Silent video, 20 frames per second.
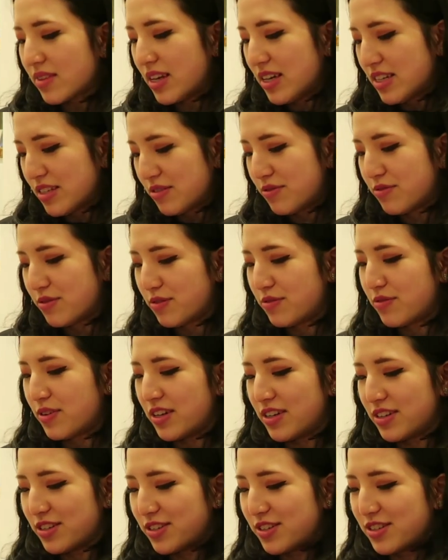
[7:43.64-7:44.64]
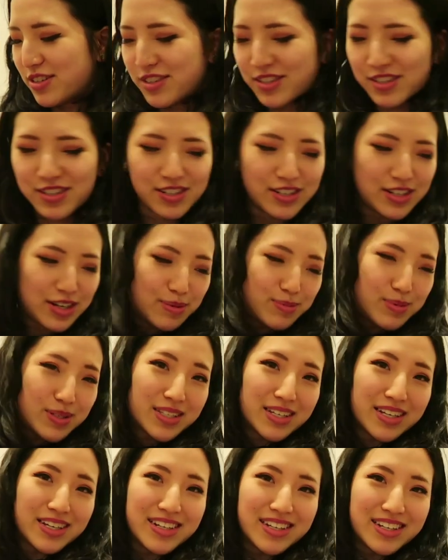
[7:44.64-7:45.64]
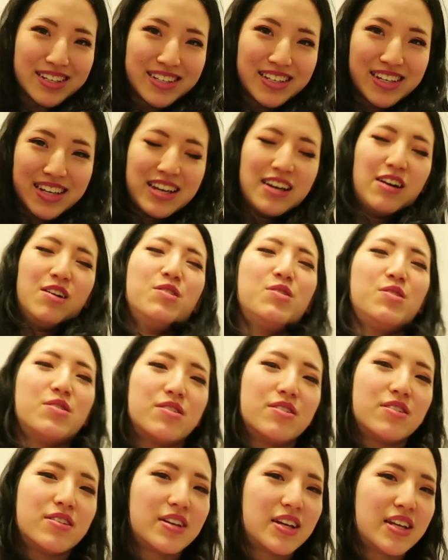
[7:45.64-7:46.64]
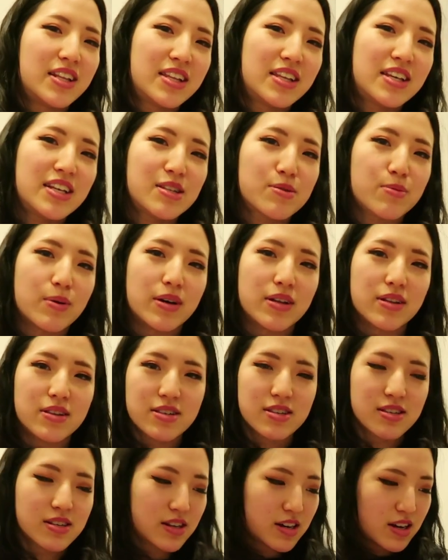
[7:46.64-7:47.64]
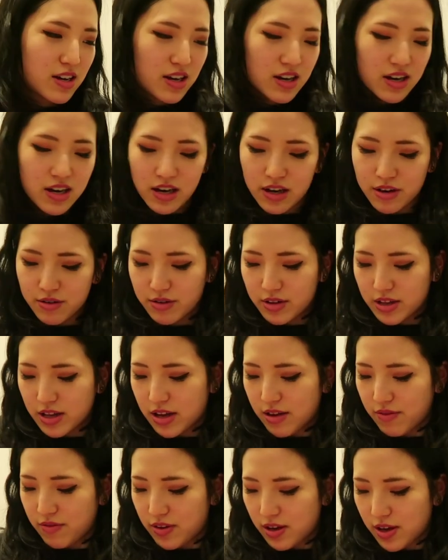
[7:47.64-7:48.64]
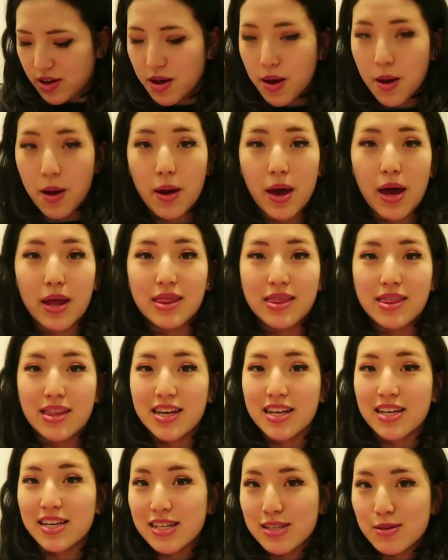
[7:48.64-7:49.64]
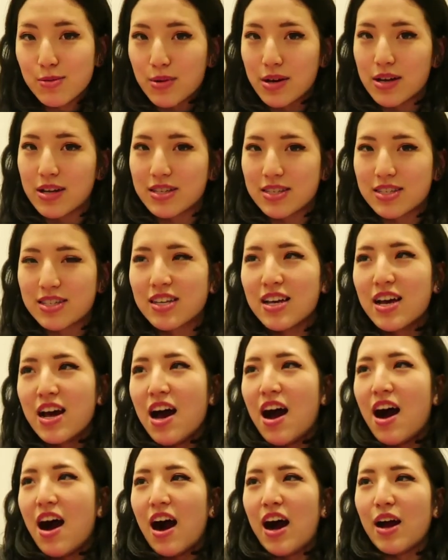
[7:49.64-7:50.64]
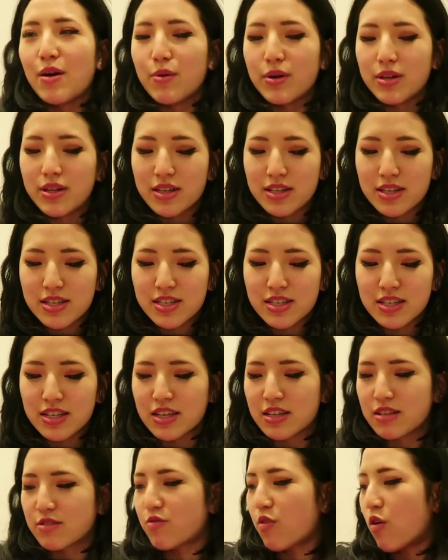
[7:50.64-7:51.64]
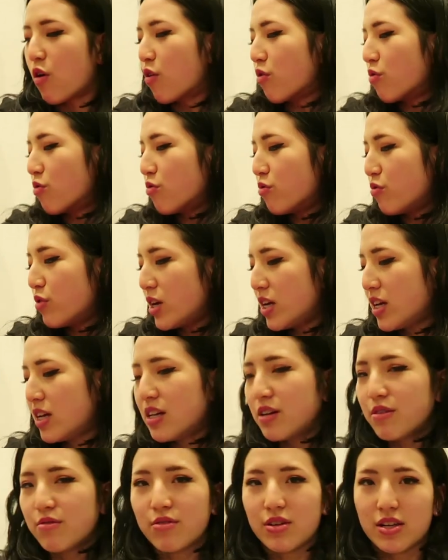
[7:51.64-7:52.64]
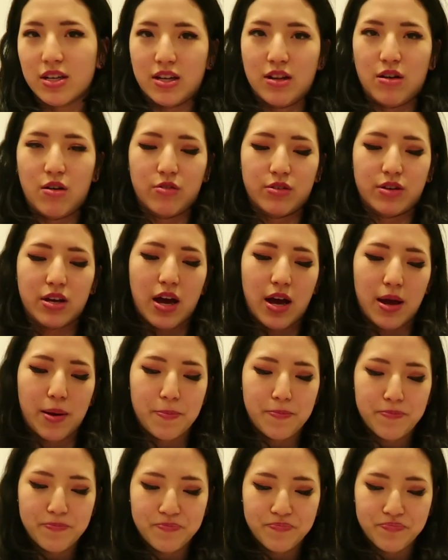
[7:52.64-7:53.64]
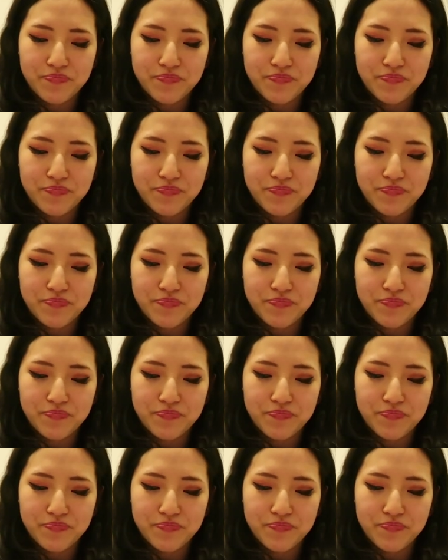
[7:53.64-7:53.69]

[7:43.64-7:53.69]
There's a foot fetish. No, I'm just kidding. Oh, and these ones are really heavy. And these ones, I wanted these sneakers for a really, really long time.